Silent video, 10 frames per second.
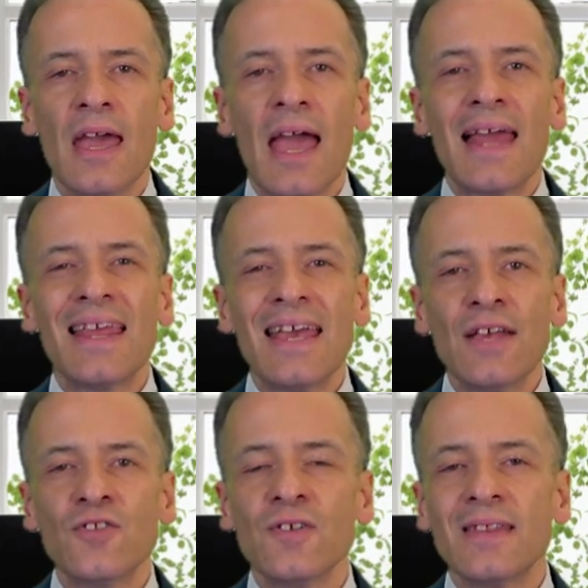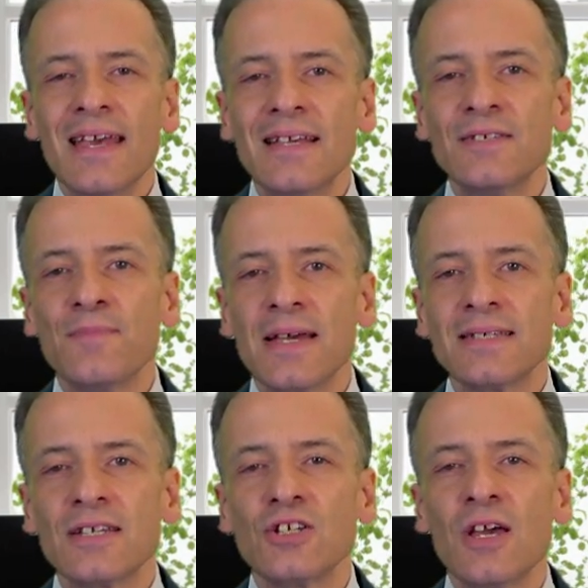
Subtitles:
And in today's message,